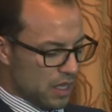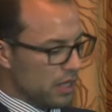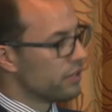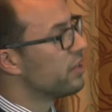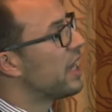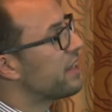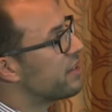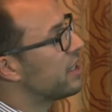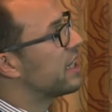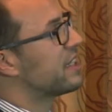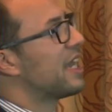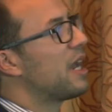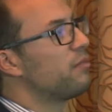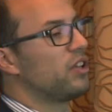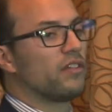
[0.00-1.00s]
So that's an
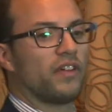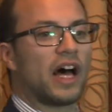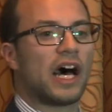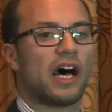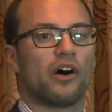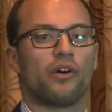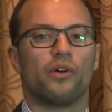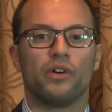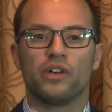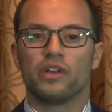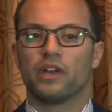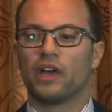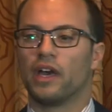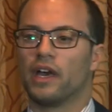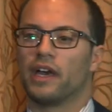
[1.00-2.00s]
example of how
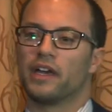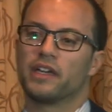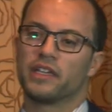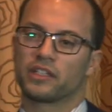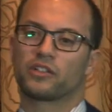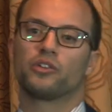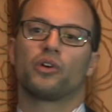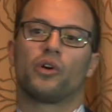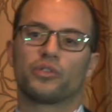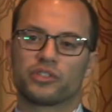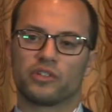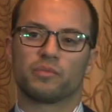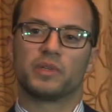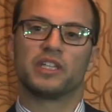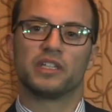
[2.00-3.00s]
it could
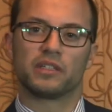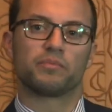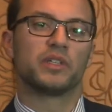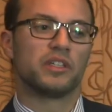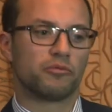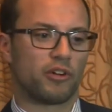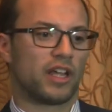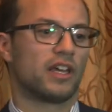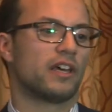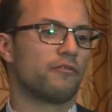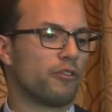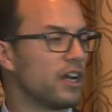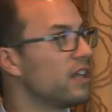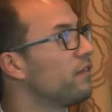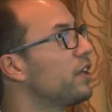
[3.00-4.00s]
also be
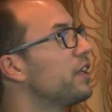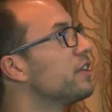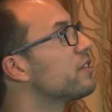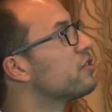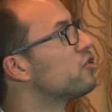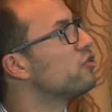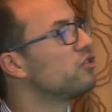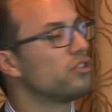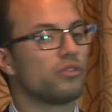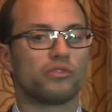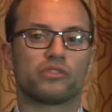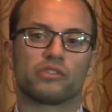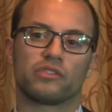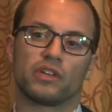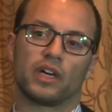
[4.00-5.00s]
relevant to
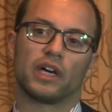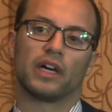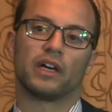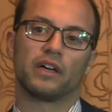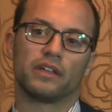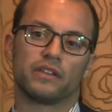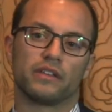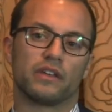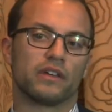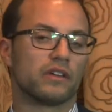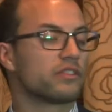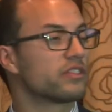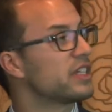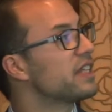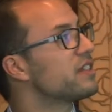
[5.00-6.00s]
use
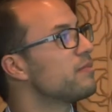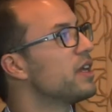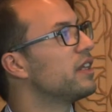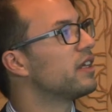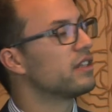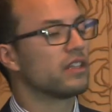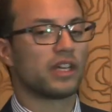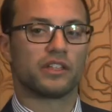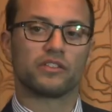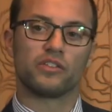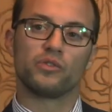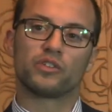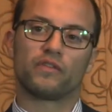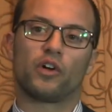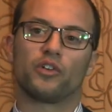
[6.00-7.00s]
sentiment and
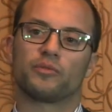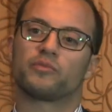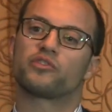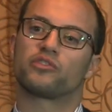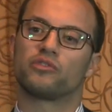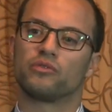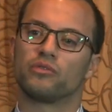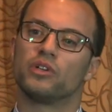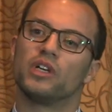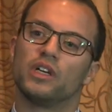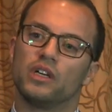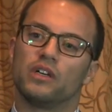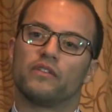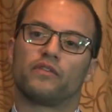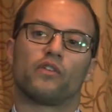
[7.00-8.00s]
news volumes
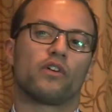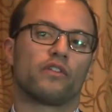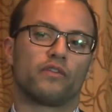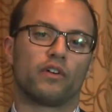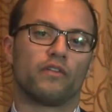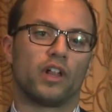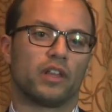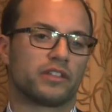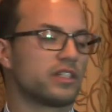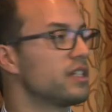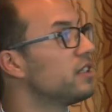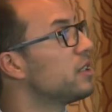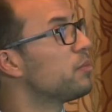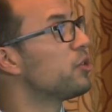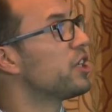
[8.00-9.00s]
for
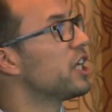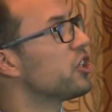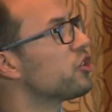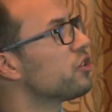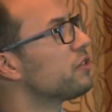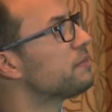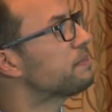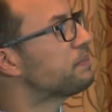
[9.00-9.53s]
volatility prediction.